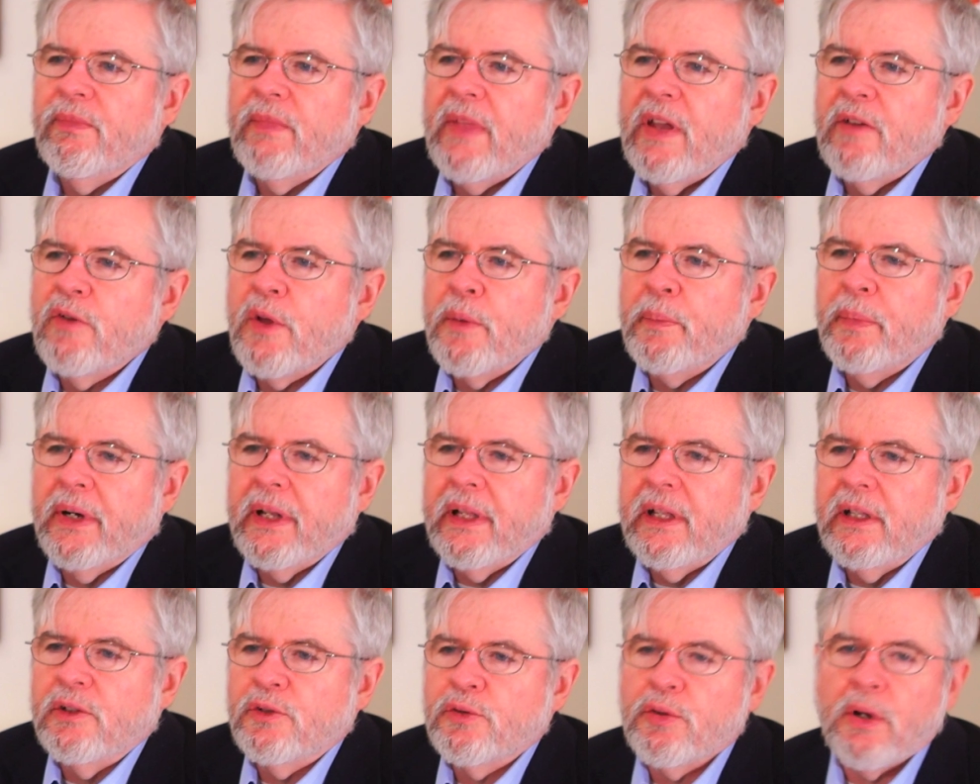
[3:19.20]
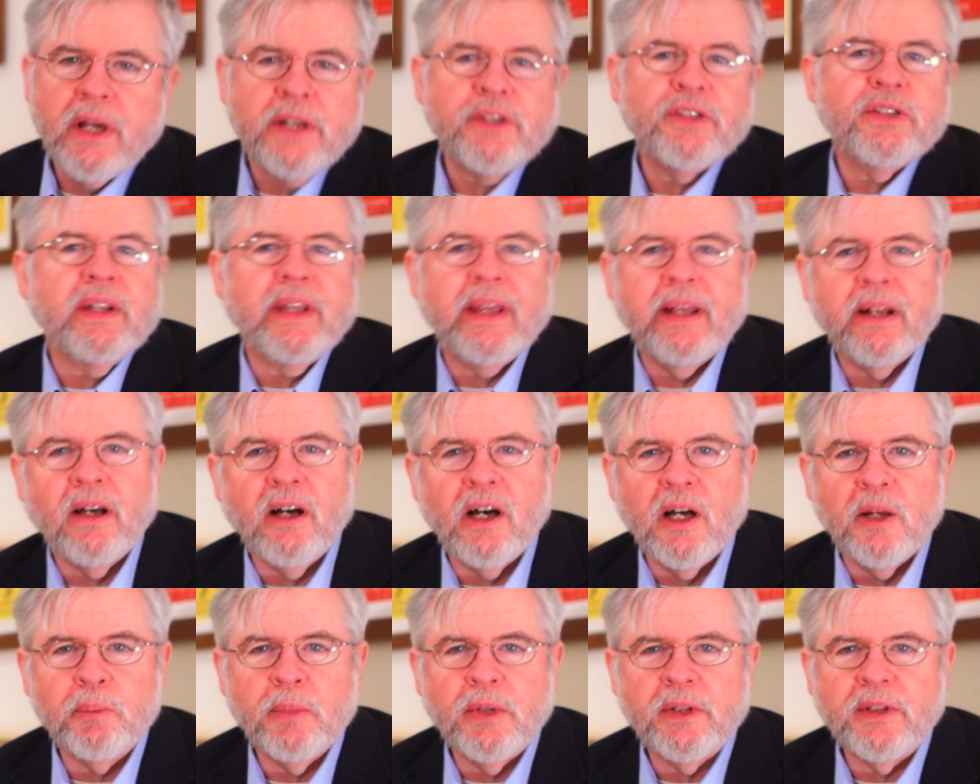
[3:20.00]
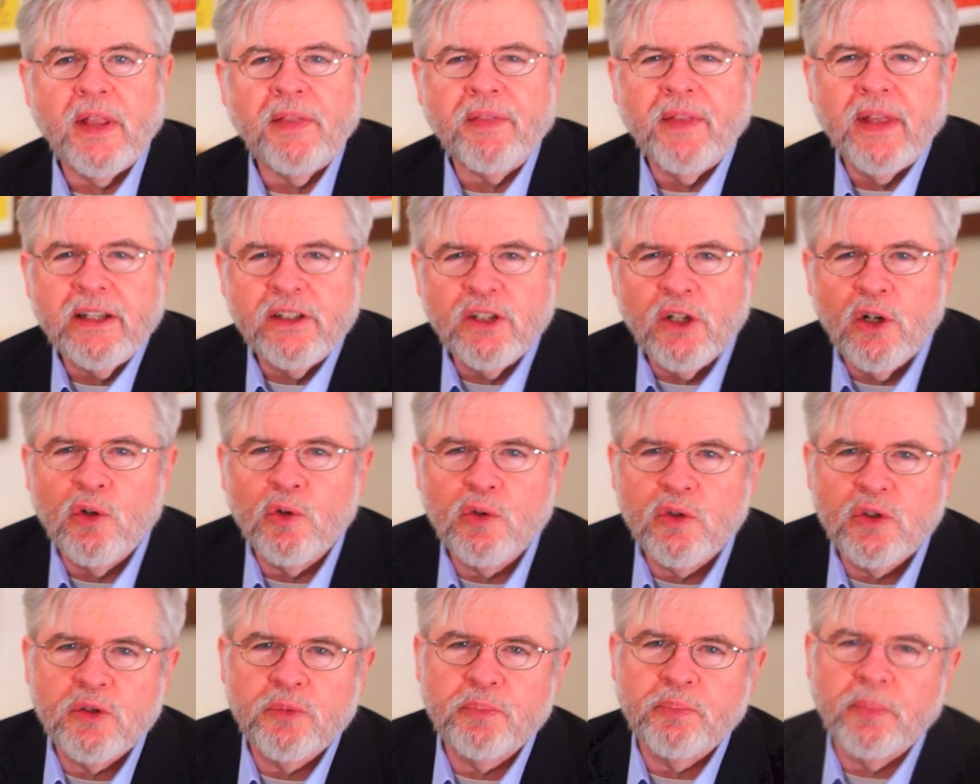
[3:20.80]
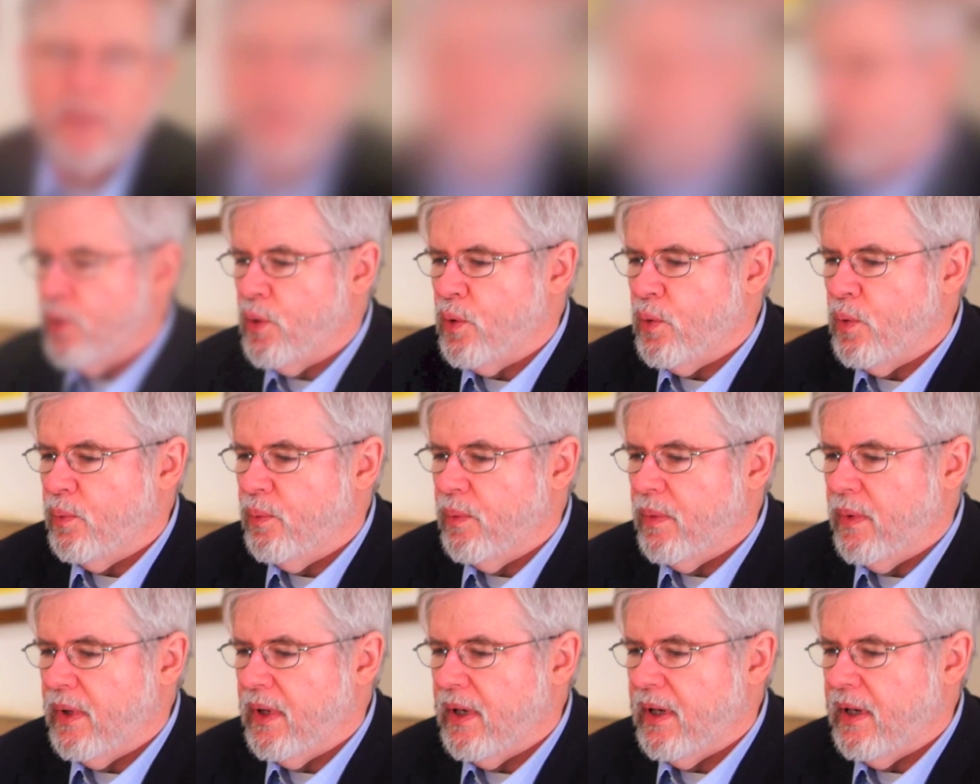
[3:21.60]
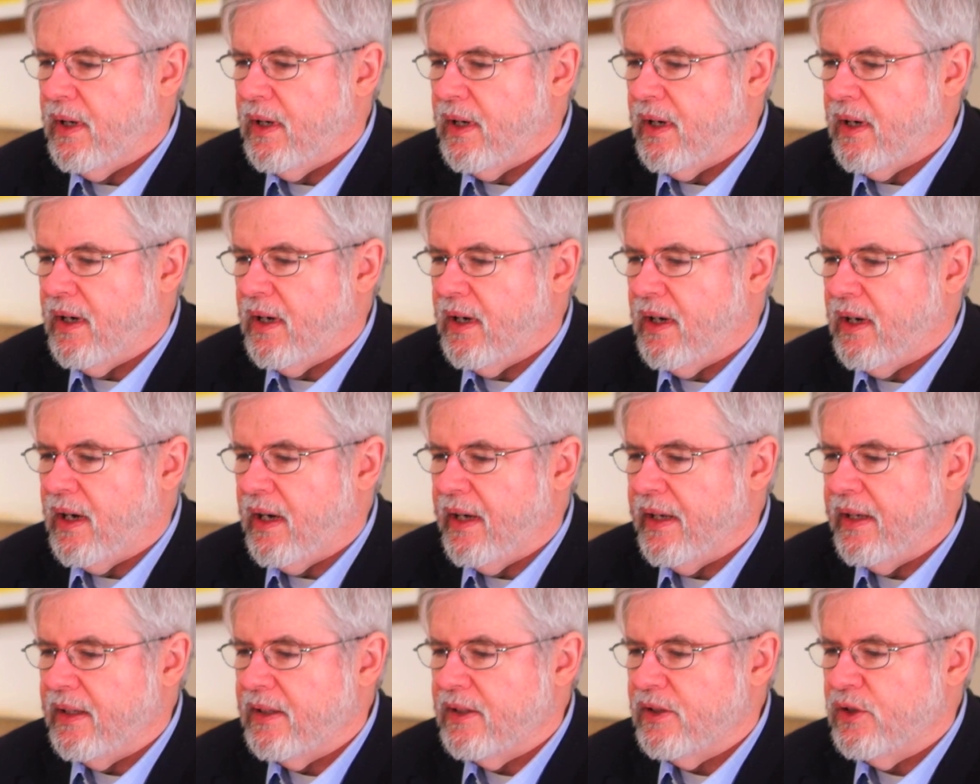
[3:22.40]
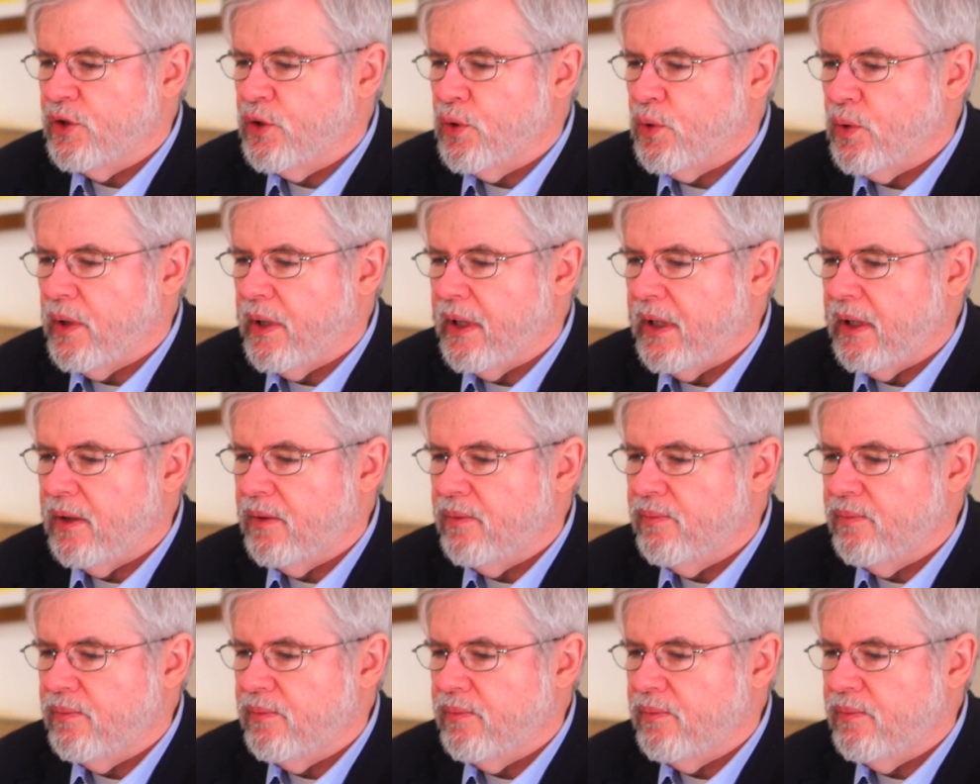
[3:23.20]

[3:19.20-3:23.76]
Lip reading: everybody tries to get on, but then they don't. So I enjoy,